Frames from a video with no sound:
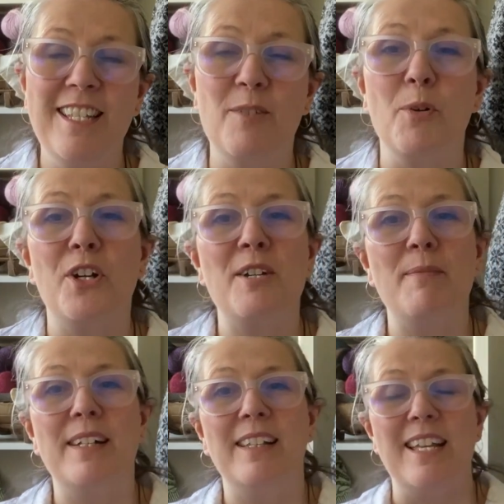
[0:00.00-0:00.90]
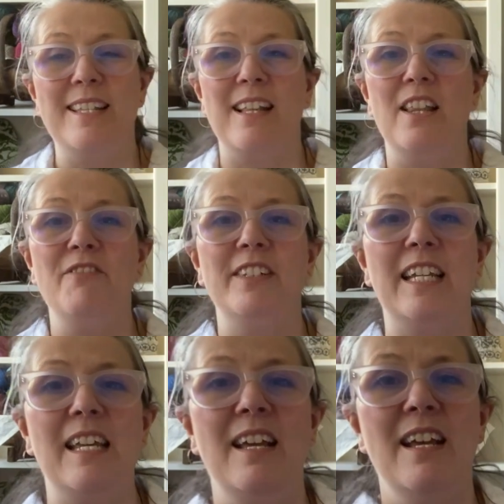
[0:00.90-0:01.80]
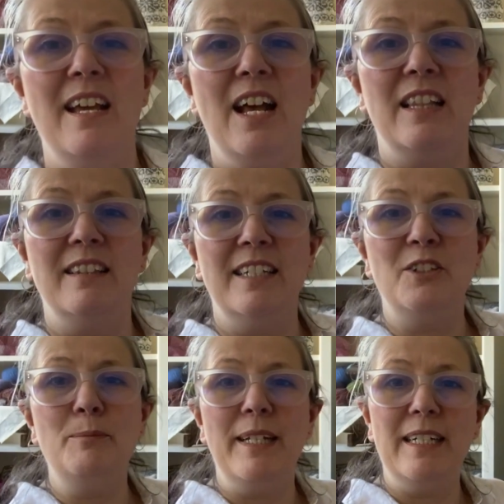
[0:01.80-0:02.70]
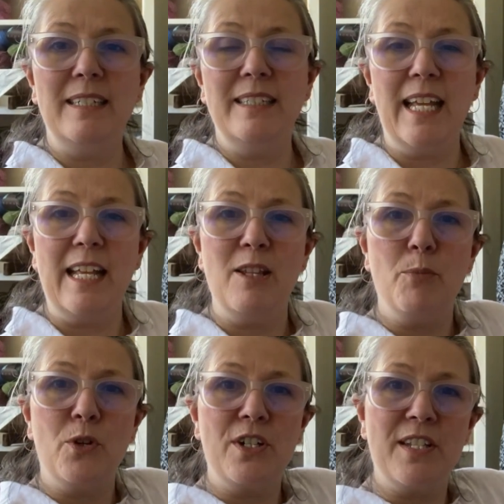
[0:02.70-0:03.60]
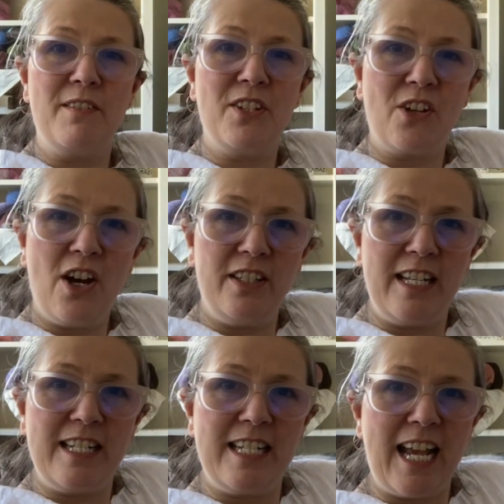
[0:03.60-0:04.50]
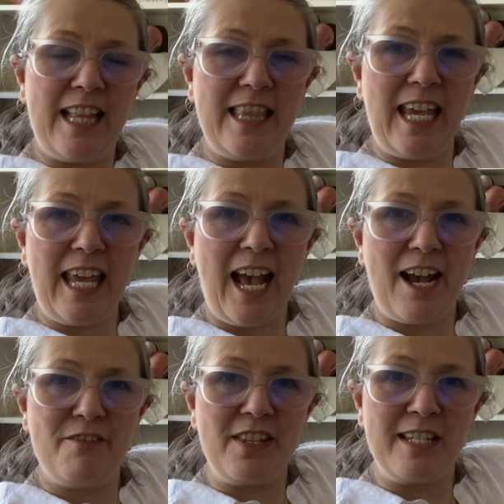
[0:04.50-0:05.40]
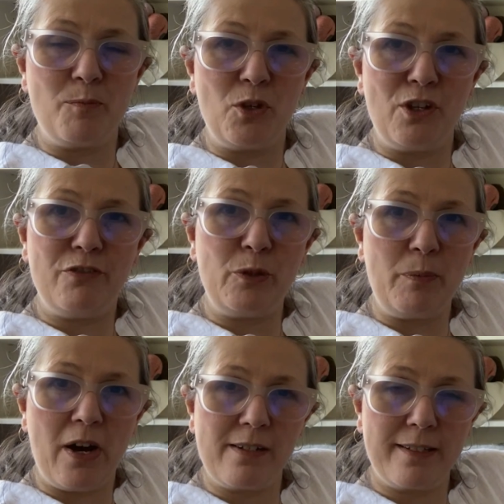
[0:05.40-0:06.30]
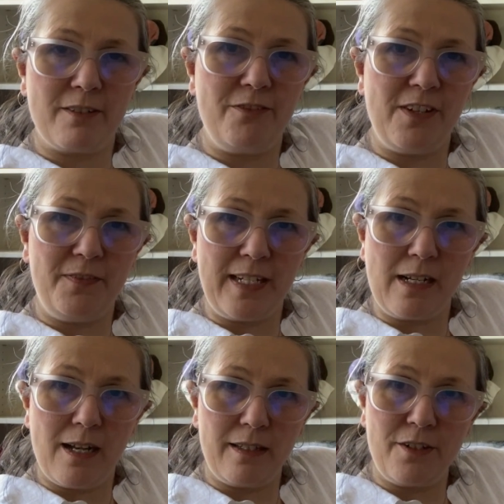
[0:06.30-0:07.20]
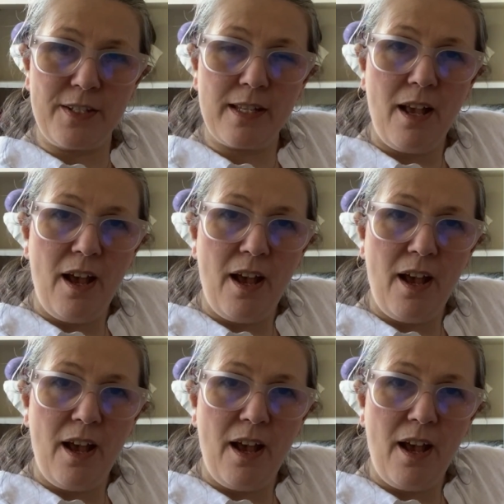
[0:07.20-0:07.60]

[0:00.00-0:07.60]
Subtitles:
The Border Mill is a lovely little mill in the borders of Scotland, and they have this beautiful box of 50 colors